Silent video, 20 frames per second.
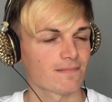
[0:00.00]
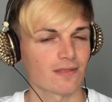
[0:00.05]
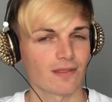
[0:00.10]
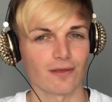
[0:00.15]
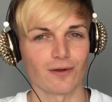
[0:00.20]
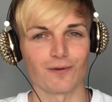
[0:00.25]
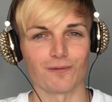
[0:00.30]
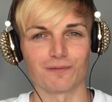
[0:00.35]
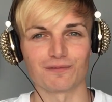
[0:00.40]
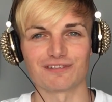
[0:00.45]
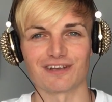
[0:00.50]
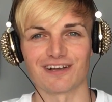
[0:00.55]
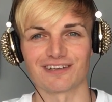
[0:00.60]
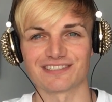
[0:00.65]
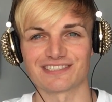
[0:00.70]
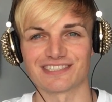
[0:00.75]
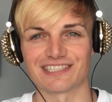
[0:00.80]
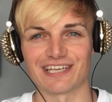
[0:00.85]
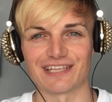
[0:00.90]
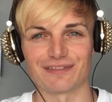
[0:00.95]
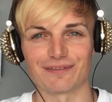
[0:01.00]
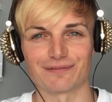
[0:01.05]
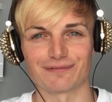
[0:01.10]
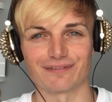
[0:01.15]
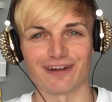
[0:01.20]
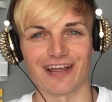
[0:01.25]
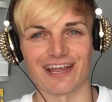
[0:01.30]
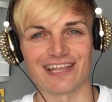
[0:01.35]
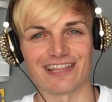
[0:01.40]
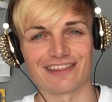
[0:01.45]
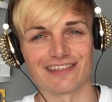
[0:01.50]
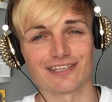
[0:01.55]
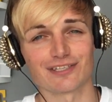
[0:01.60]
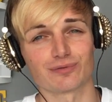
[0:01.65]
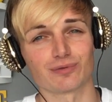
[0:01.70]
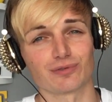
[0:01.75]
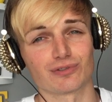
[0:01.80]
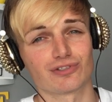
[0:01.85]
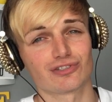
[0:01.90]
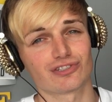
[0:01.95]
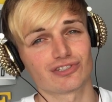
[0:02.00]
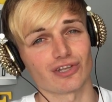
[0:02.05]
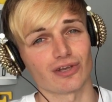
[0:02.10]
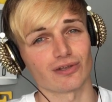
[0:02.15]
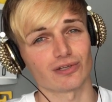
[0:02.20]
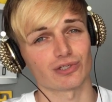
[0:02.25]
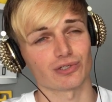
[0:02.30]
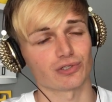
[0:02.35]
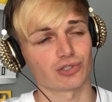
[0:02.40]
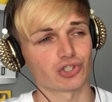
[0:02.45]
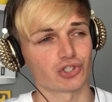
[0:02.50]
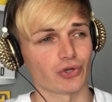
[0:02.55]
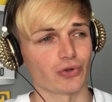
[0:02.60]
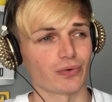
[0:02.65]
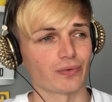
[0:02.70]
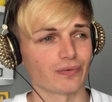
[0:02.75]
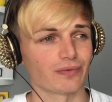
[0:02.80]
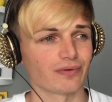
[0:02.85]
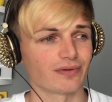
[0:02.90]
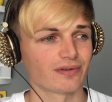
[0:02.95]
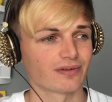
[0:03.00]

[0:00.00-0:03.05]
Oh, Dancing in the Rain. This was such a tune.